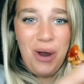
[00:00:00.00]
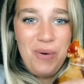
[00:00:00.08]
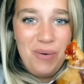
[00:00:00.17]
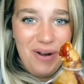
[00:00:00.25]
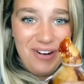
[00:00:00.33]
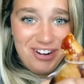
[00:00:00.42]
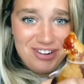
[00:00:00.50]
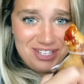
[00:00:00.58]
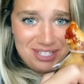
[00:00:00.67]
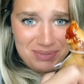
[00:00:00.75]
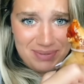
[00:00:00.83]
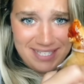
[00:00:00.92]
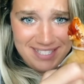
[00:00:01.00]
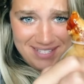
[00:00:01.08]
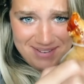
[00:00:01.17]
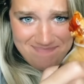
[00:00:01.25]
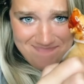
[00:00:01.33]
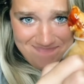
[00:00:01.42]
hard to squeeze.
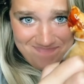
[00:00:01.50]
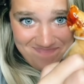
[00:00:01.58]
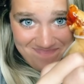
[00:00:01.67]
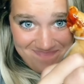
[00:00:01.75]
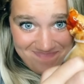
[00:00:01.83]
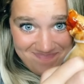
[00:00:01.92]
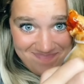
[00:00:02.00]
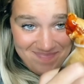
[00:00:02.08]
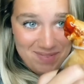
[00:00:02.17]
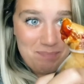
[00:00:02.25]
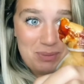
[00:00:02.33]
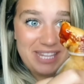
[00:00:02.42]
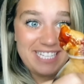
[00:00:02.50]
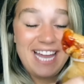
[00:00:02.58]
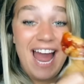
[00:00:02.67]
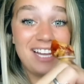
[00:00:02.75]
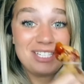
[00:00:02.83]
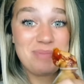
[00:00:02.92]
But this
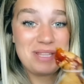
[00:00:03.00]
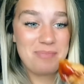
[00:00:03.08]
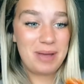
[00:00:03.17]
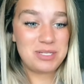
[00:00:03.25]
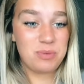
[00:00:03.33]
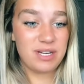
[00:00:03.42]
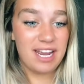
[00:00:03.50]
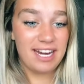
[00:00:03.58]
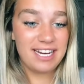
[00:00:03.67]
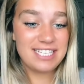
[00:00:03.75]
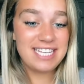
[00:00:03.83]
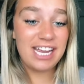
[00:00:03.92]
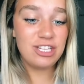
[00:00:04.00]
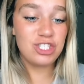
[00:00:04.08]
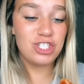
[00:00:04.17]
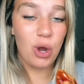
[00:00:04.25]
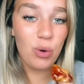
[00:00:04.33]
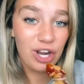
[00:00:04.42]
has to be the best one yet. It tastes
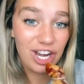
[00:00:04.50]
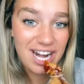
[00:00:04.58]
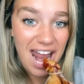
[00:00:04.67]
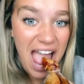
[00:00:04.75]
so good.